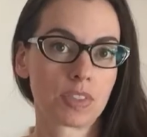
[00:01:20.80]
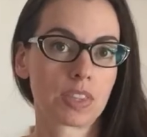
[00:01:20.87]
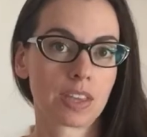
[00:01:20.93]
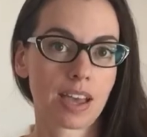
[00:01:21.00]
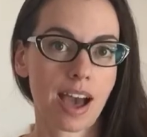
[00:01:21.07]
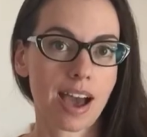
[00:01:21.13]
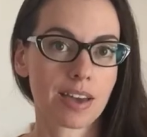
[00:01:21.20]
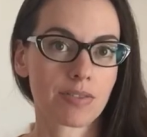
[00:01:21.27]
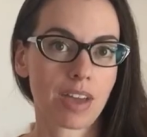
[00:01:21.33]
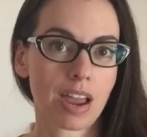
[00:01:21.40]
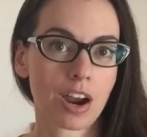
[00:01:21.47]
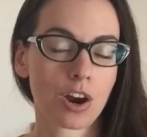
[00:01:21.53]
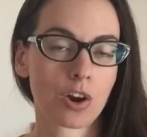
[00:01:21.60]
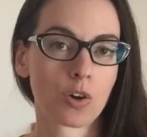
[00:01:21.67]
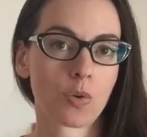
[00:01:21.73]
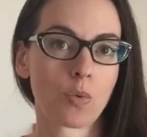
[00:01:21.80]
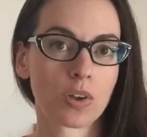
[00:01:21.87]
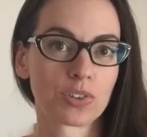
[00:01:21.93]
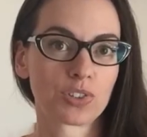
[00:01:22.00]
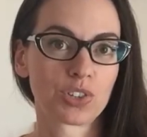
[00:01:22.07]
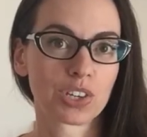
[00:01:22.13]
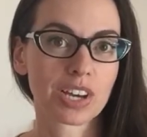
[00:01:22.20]
the guy there
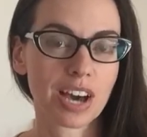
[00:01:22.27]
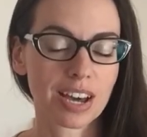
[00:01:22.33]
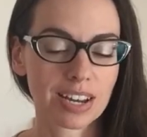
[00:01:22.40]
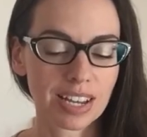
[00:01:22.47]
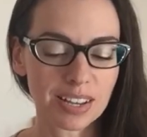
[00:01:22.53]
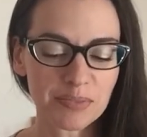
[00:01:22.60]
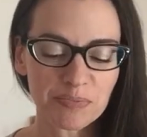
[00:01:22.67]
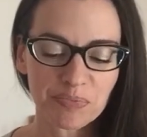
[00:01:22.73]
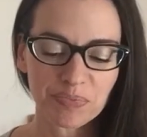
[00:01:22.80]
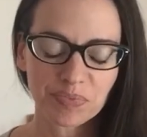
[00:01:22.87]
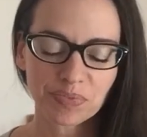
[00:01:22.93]
wants to cut it.